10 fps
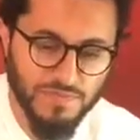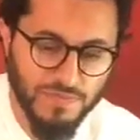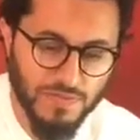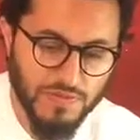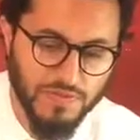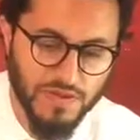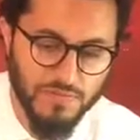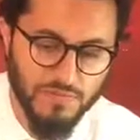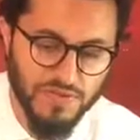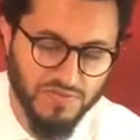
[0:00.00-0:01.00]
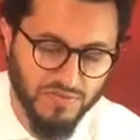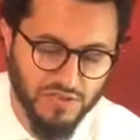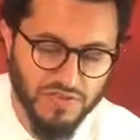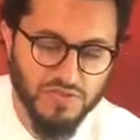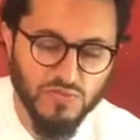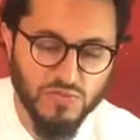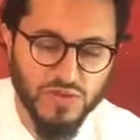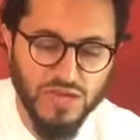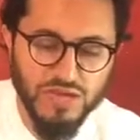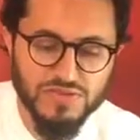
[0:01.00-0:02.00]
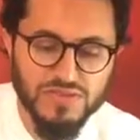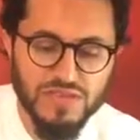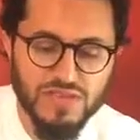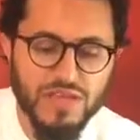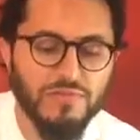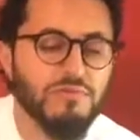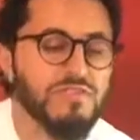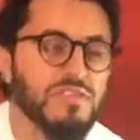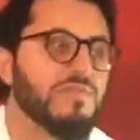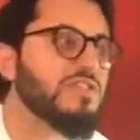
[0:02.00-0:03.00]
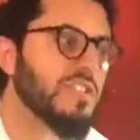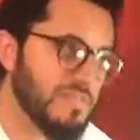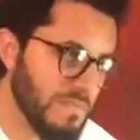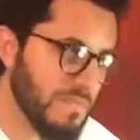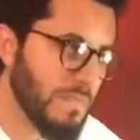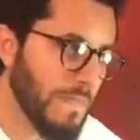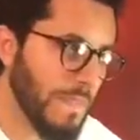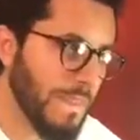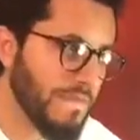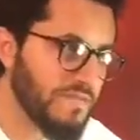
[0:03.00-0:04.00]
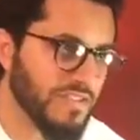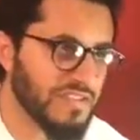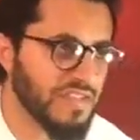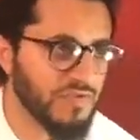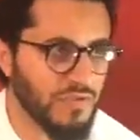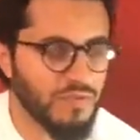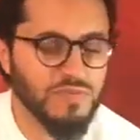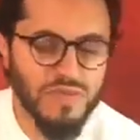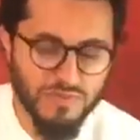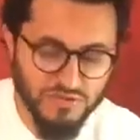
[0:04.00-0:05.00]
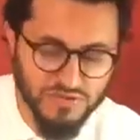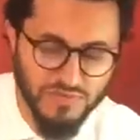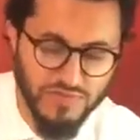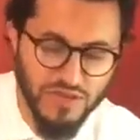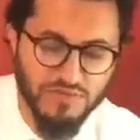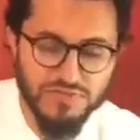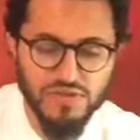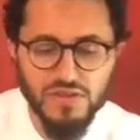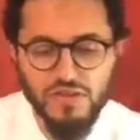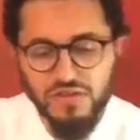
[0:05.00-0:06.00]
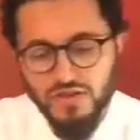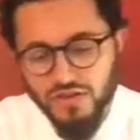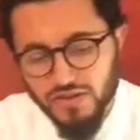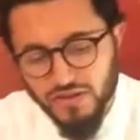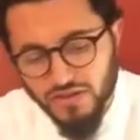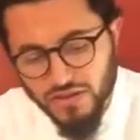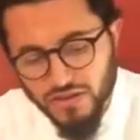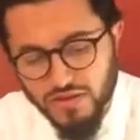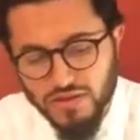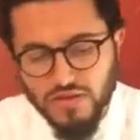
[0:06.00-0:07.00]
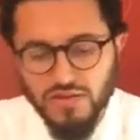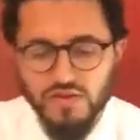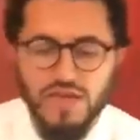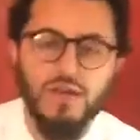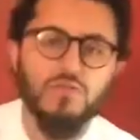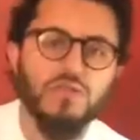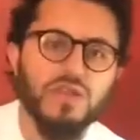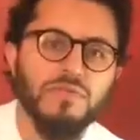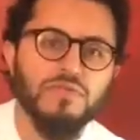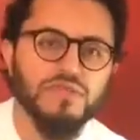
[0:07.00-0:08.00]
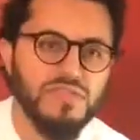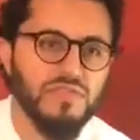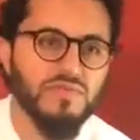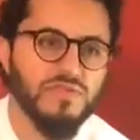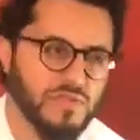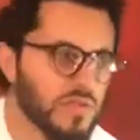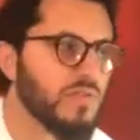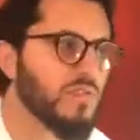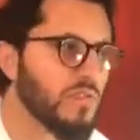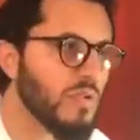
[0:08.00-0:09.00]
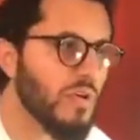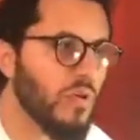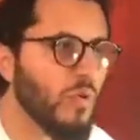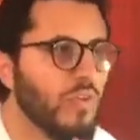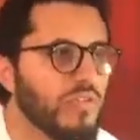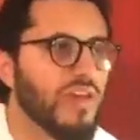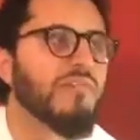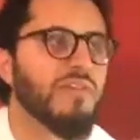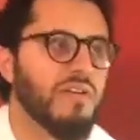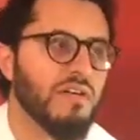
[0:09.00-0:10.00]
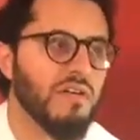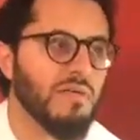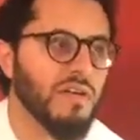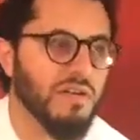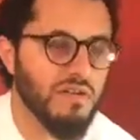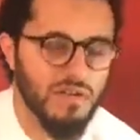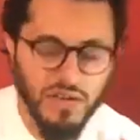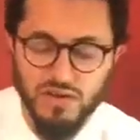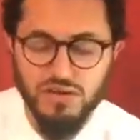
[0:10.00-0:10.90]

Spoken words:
okay, best translation would be nouns, never receive jazm. Just as verbs never receive khafd, the noun will never receive sukoon. It will always have an i'rab on it, a haraka